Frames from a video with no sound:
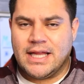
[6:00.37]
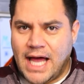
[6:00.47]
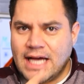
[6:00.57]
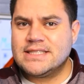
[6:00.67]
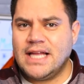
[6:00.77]

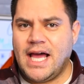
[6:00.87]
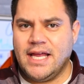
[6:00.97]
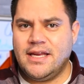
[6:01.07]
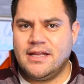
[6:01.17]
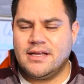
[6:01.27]
Last
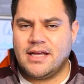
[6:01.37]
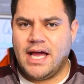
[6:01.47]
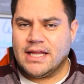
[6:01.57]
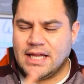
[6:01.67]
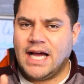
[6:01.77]
night,
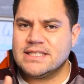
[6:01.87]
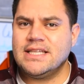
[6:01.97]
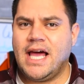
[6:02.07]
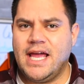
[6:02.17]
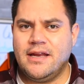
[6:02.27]
okay, last
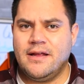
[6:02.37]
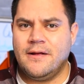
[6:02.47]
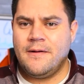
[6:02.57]
night,